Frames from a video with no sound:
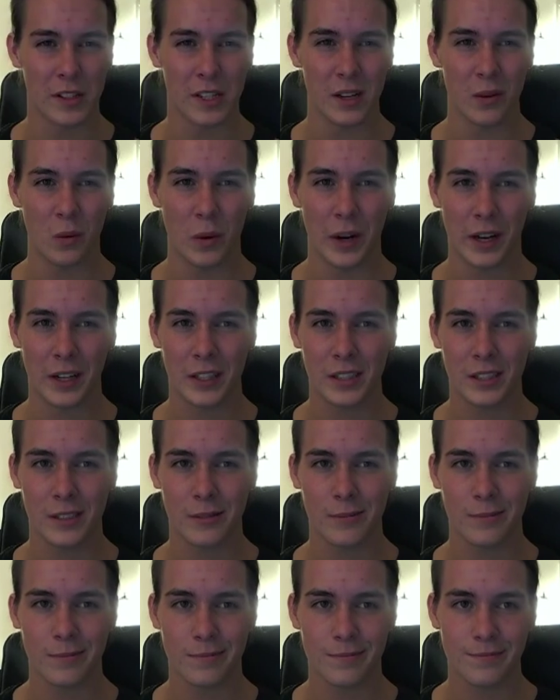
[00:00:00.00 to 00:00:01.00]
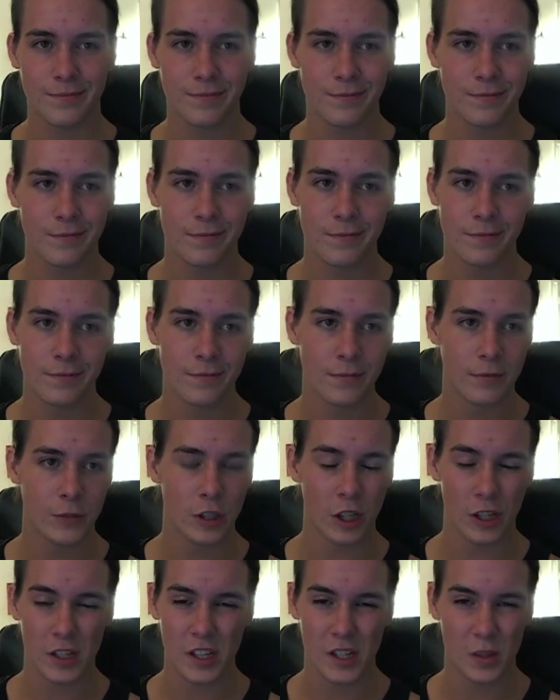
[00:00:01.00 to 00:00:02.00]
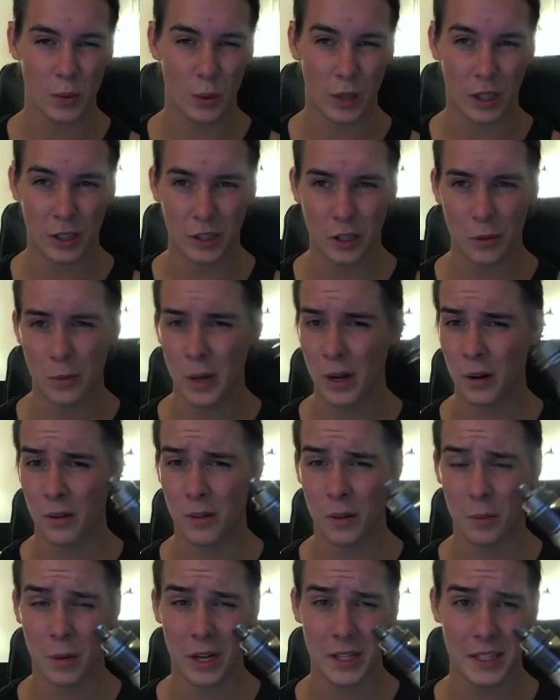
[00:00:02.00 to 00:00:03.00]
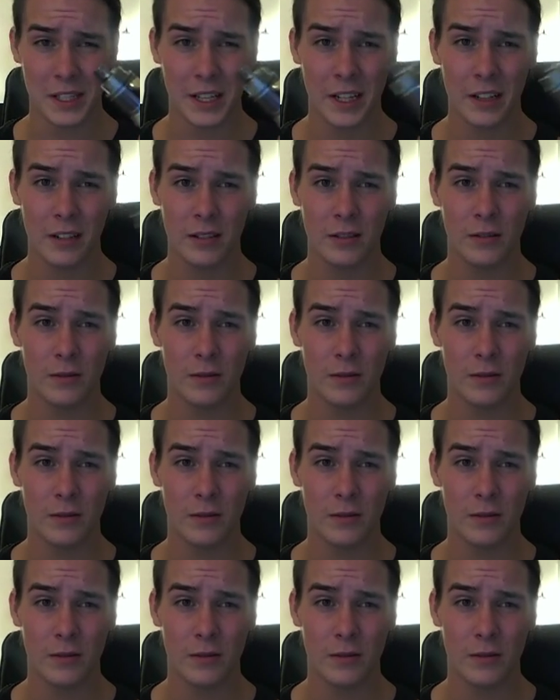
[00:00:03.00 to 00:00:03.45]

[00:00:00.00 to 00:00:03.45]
It wicks just as well, no better than my DID,